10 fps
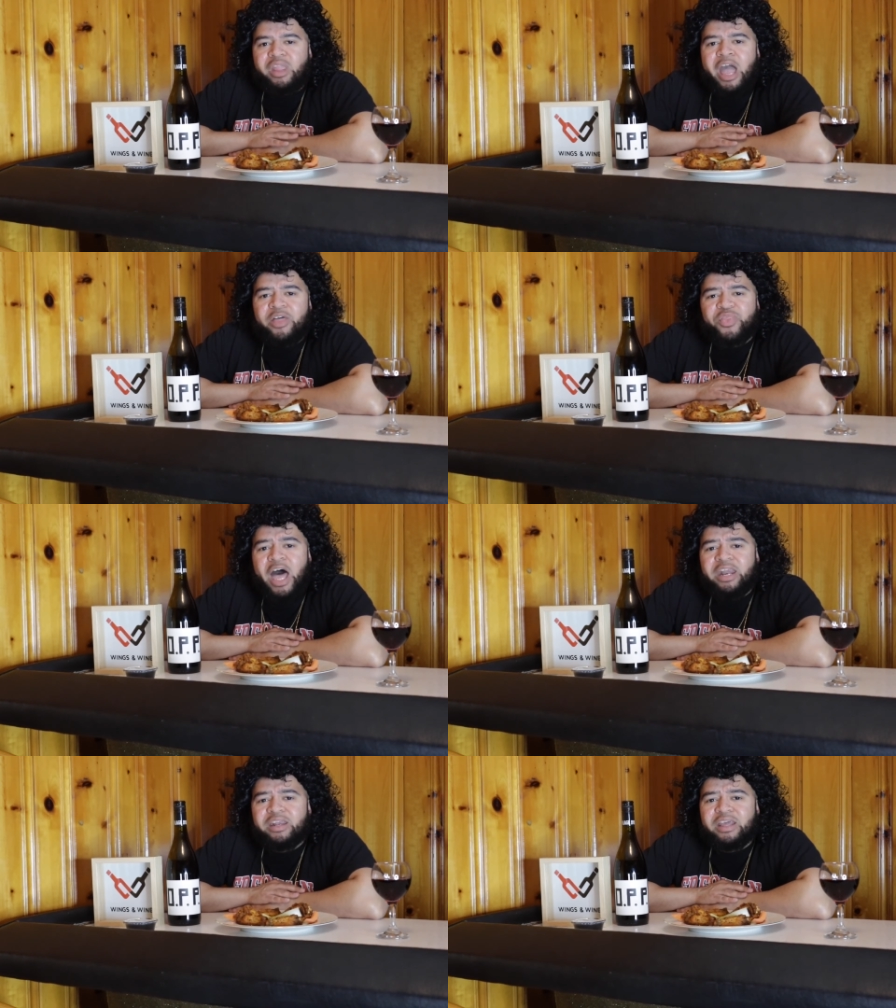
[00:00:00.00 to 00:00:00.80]
I
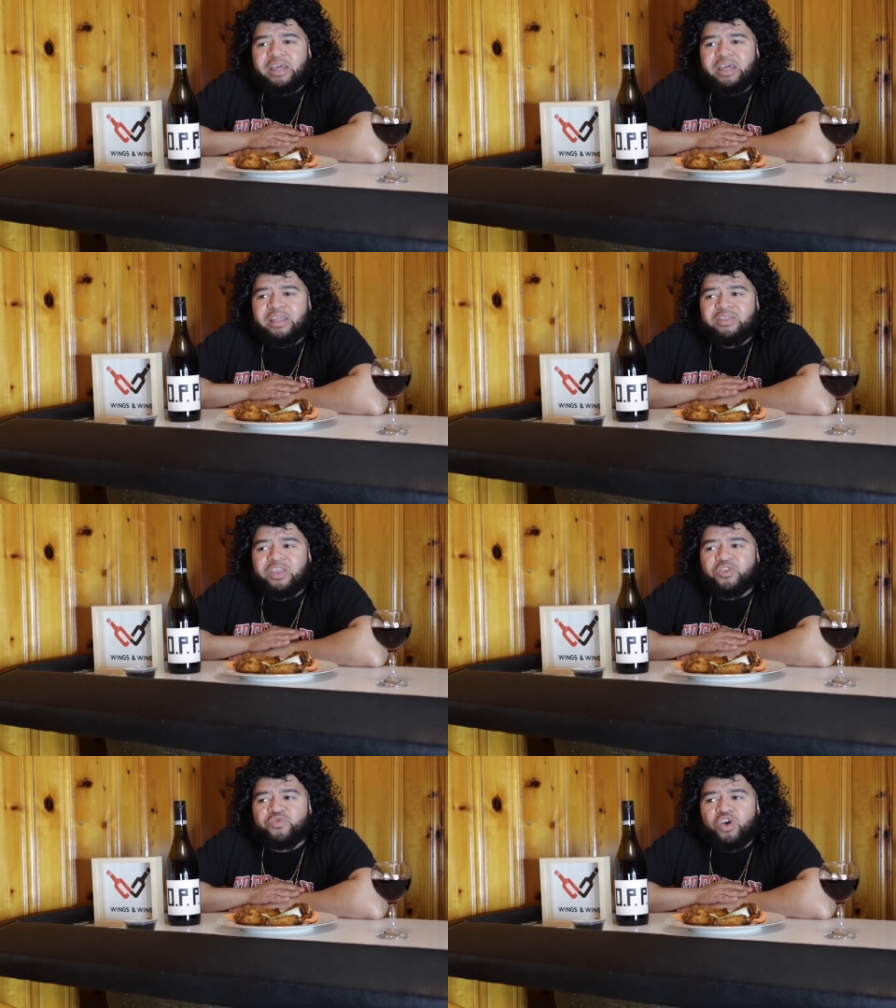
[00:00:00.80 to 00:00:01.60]
thought
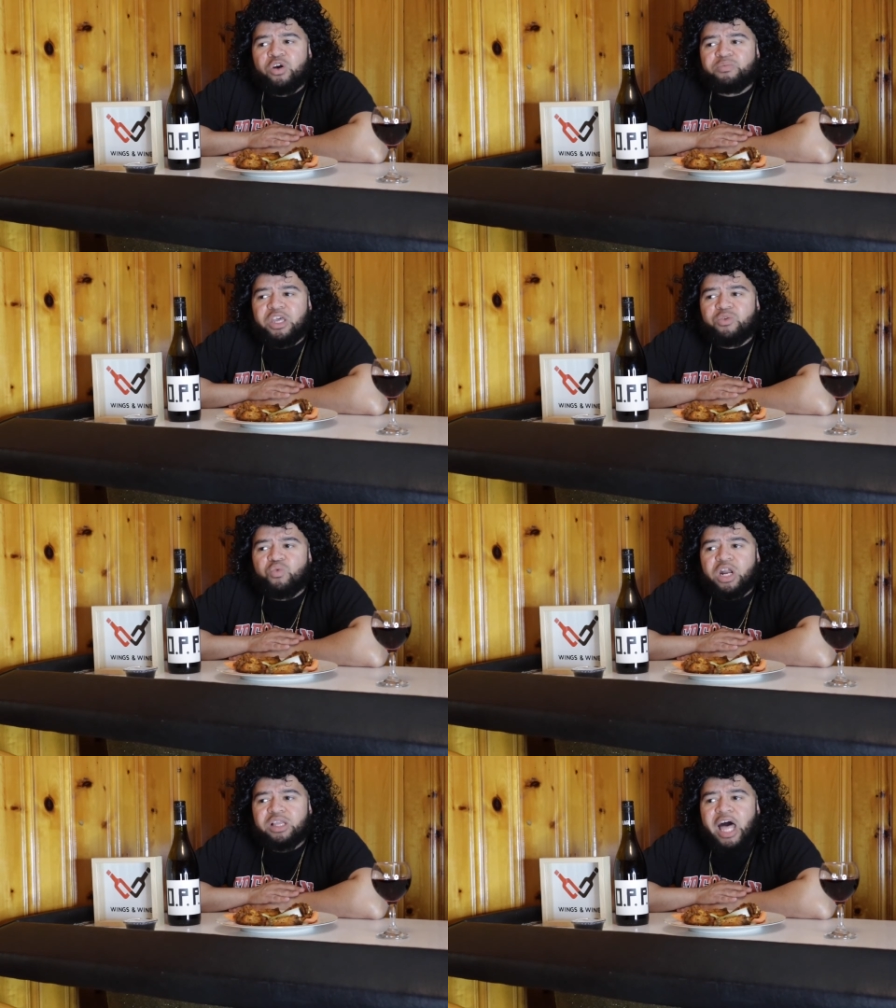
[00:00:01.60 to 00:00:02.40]
this film did
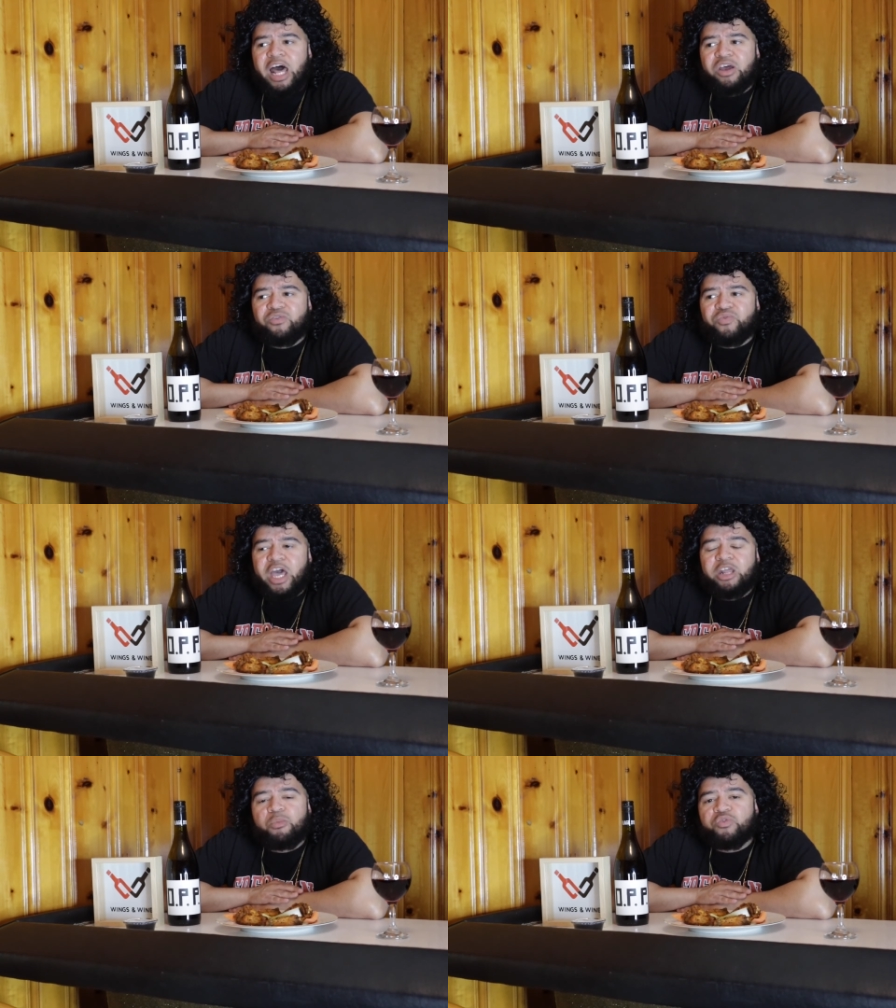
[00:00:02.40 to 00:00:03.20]
what a lot of
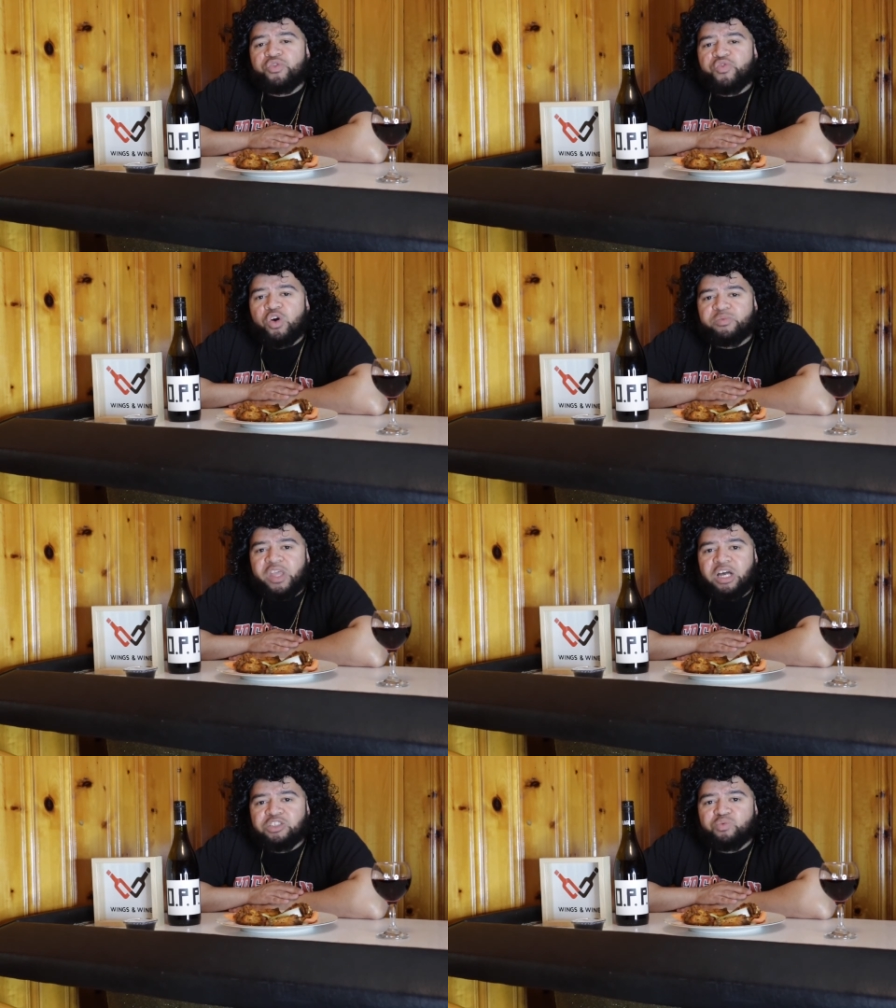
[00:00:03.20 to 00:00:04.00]
Eddie Murphy films
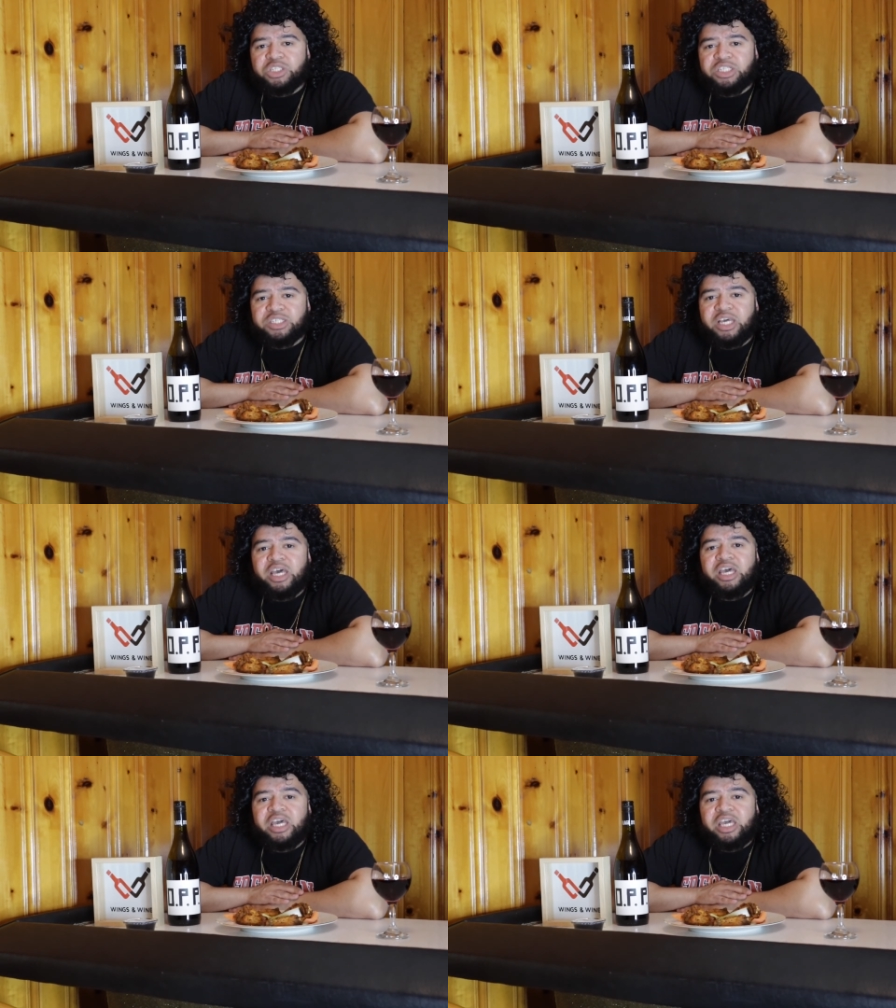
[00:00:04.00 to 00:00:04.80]
does, which is
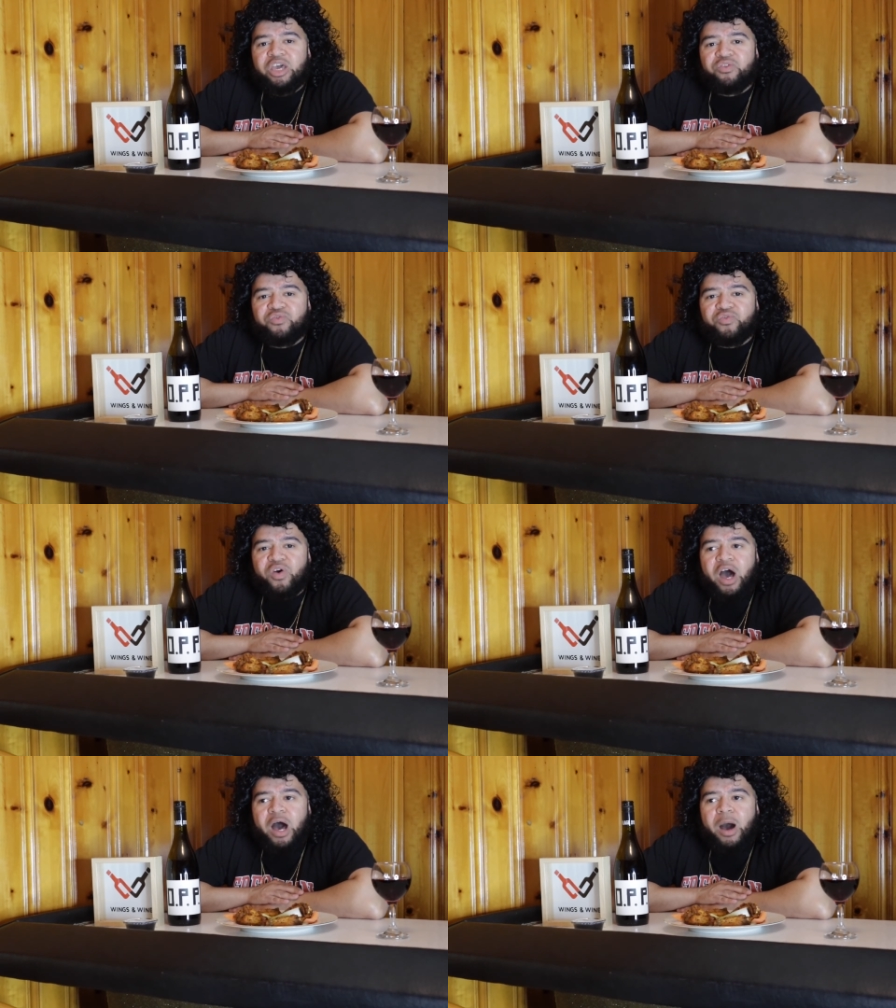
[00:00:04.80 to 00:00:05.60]
give
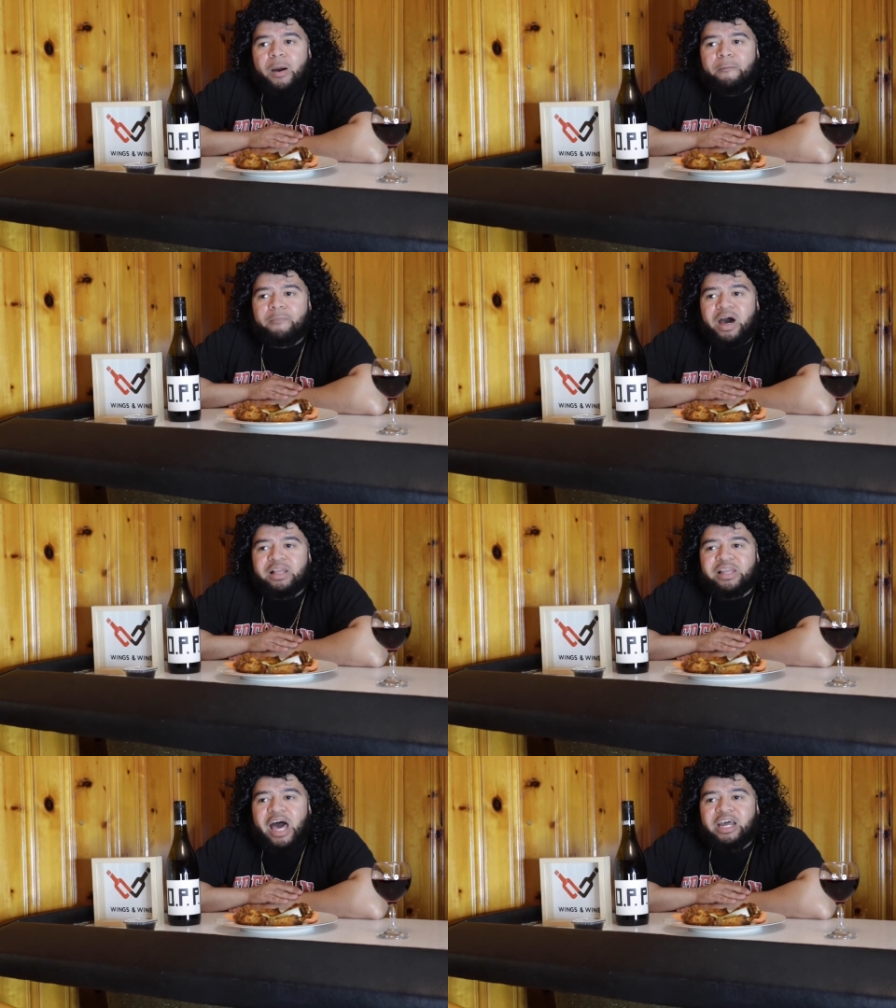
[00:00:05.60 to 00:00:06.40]
a
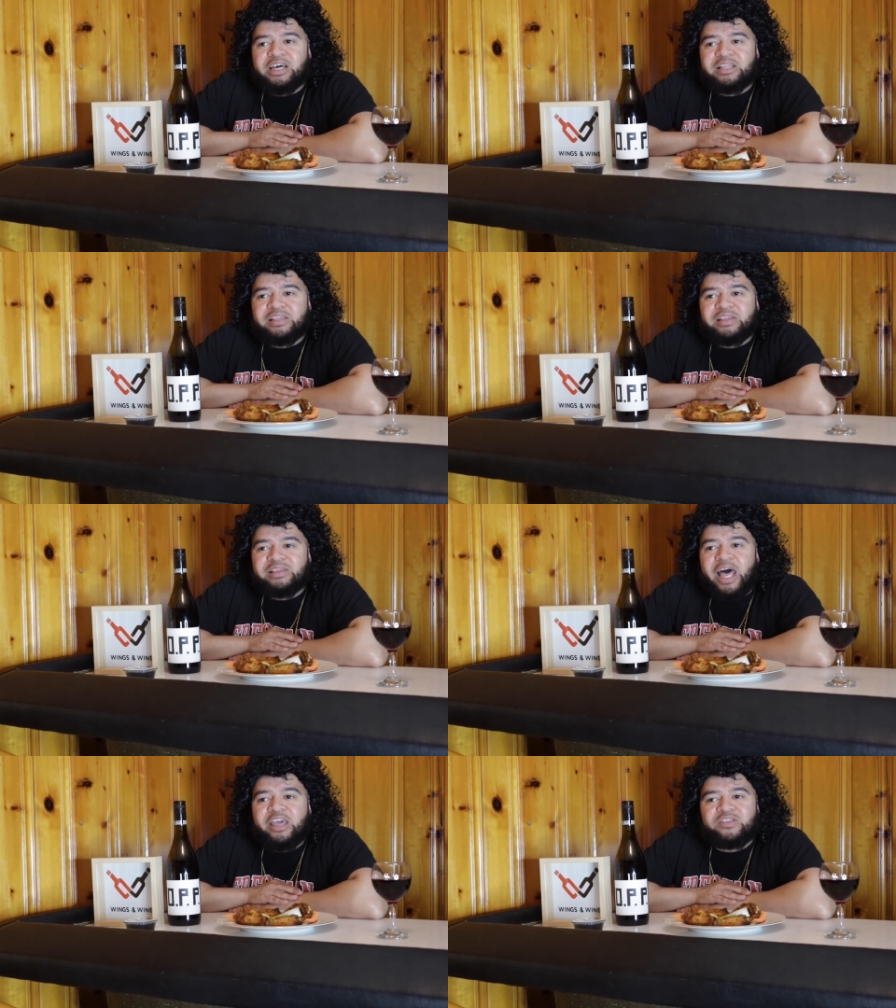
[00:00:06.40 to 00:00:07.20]
lot of
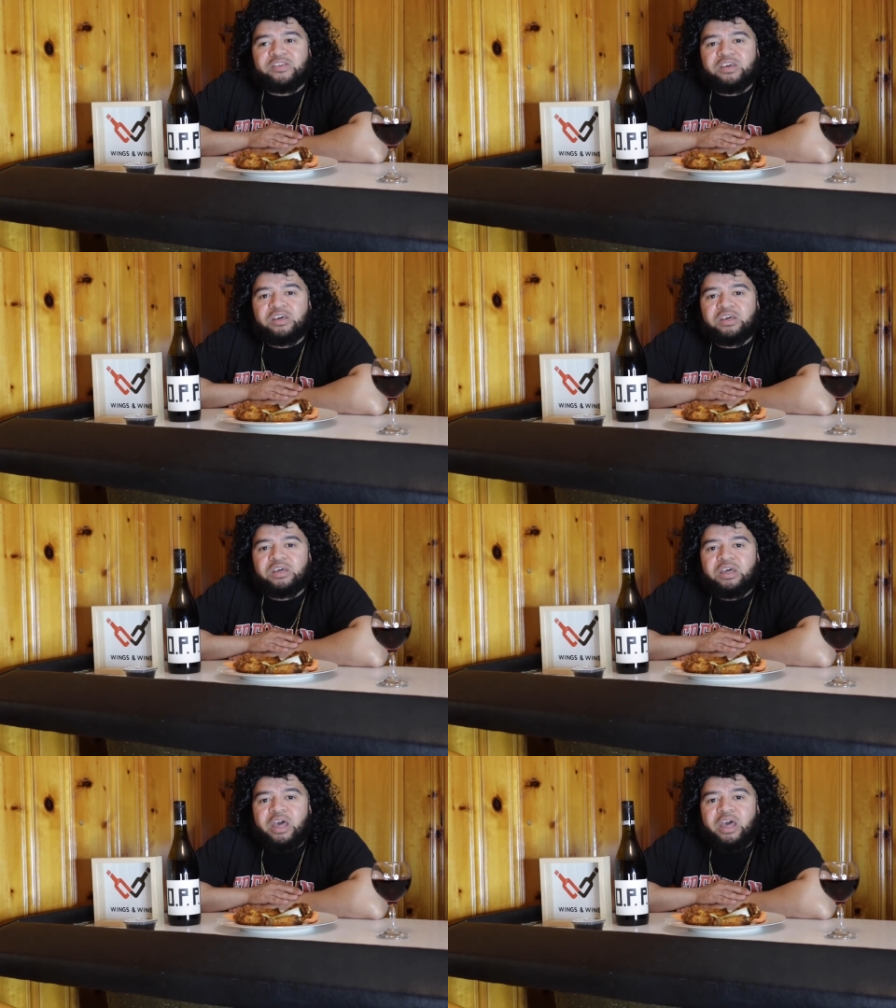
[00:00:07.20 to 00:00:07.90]
light to